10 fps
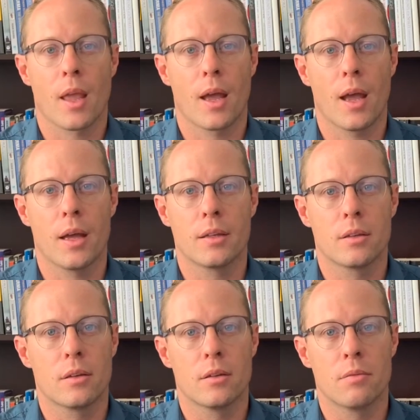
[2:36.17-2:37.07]
and
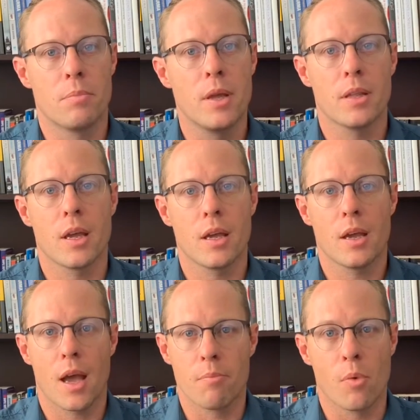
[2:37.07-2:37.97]
be there,
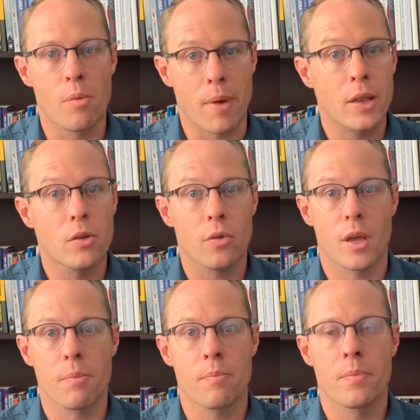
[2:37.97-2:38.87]
mentor
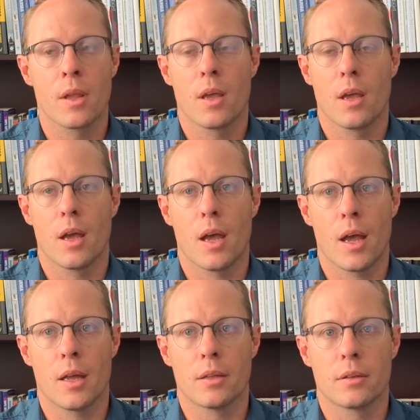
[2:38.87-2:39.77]
them,
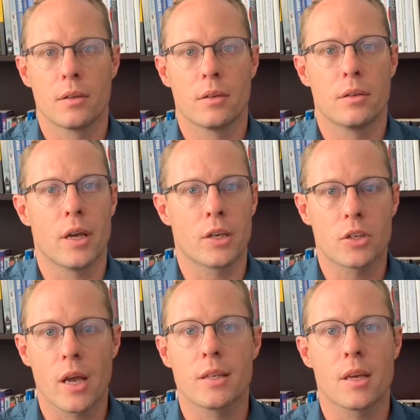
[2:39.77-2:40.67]
and
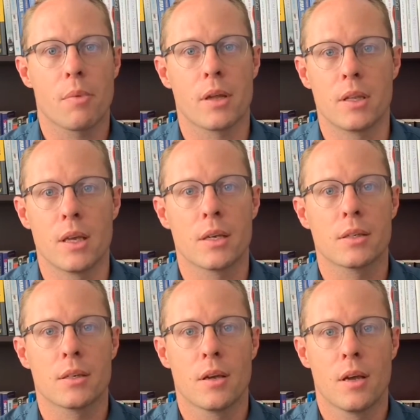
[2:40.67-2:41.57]
exchange some
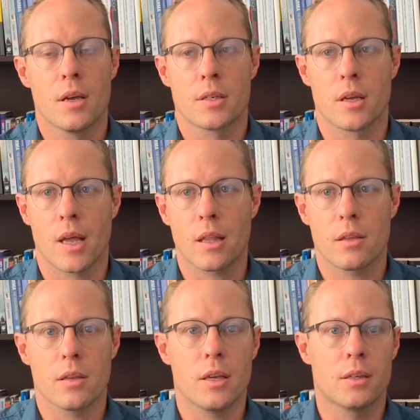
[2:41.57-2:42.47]
ideas. So that
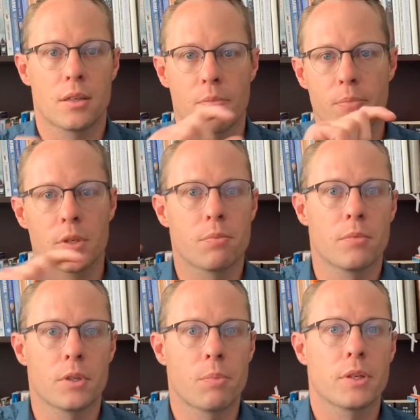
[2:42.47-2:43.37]
is a
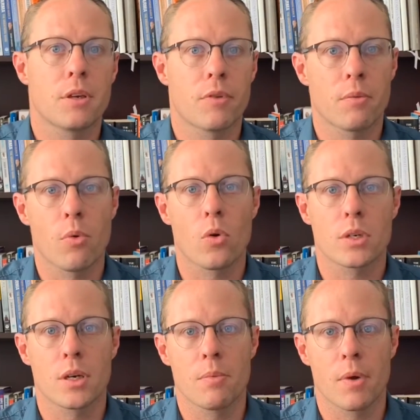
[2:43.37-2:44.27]
specific
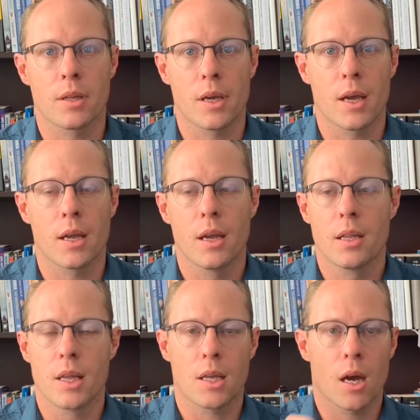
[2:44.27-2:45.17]
portion in my day
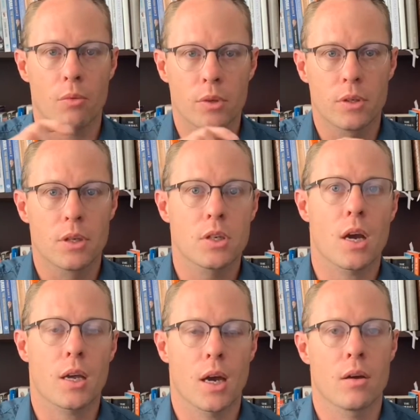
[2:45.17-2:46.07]
that I would
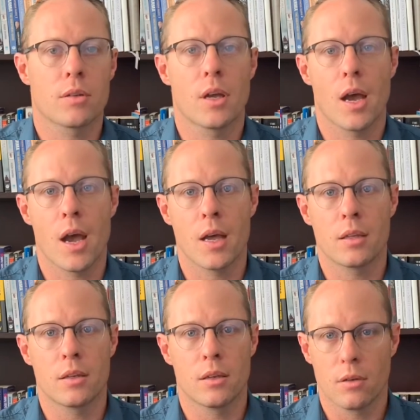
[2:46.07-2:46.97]
chunk out
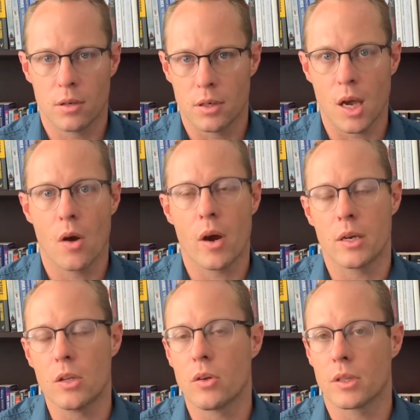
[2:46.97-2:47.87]
and know I
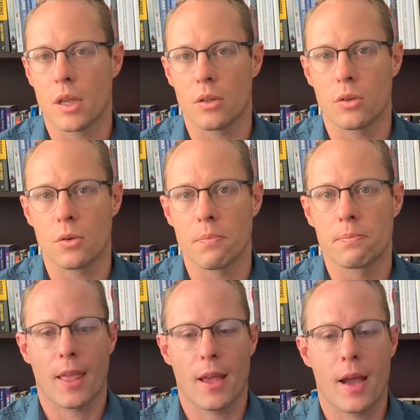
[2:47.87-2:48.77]
need to attend to.
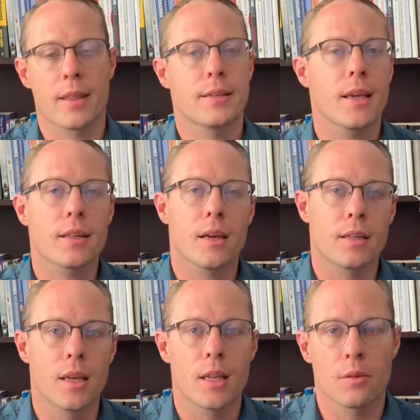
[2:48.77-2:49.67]
And the second
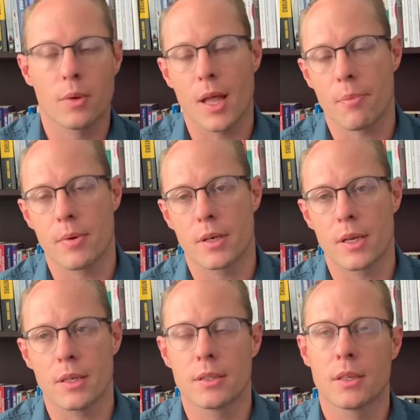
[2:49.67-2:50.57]
idea that will happen
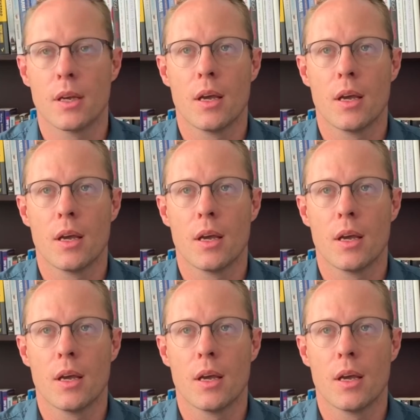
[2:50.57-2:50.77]
is,